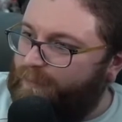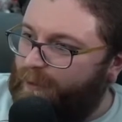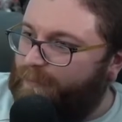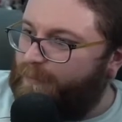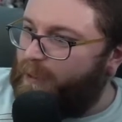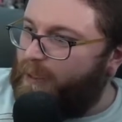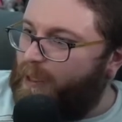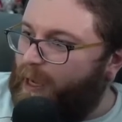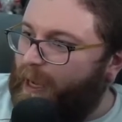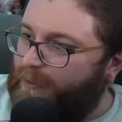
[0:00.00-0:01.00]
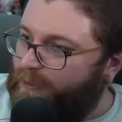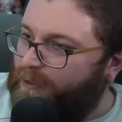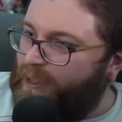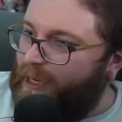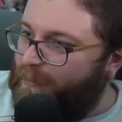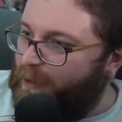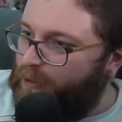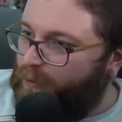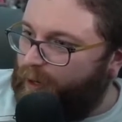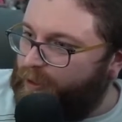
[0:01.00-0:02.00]
But I had the same
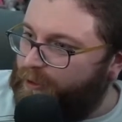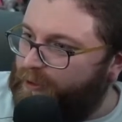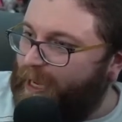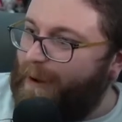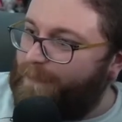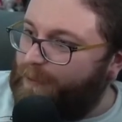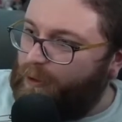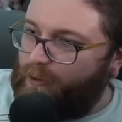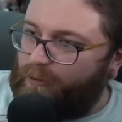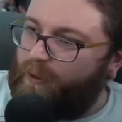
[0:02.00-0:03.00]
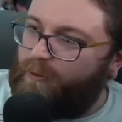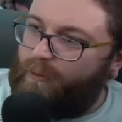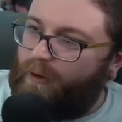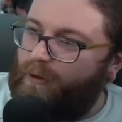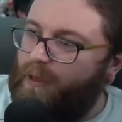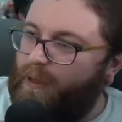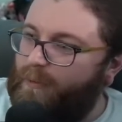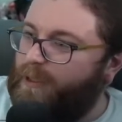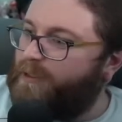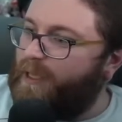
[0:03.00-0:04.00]
underwear. I just kept the old underwear
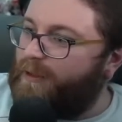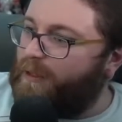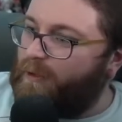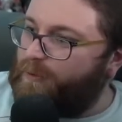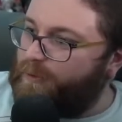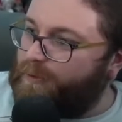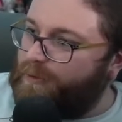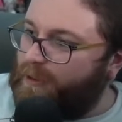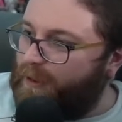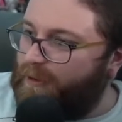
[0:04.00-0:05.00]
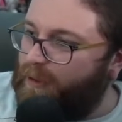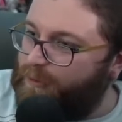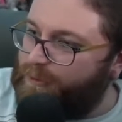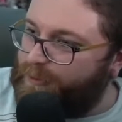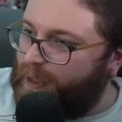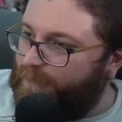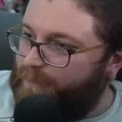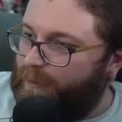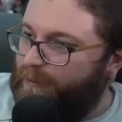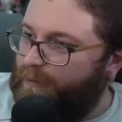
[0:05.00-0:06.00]
because nothing else was
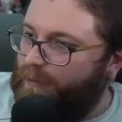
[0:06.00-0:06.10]
comfy.